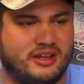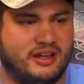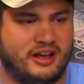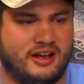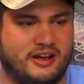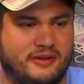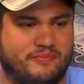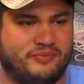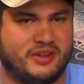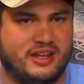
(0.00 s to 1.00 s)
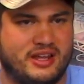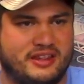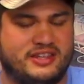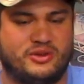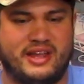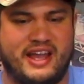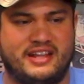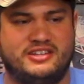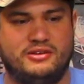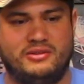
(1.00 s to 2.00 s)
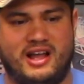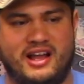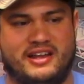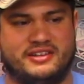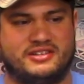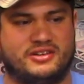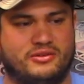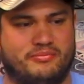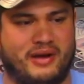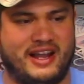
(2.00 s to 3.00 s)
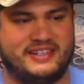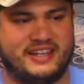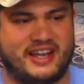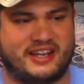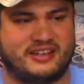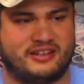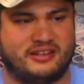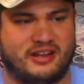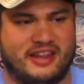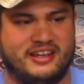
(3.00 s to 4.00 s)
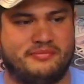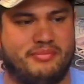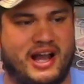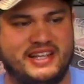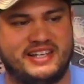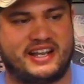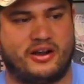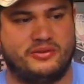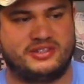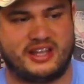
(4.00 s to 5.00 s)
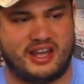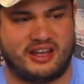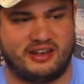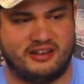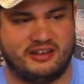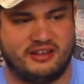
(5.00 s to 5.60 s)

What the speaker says: so they had two lines. So Bizak, I think Bizak owns the head.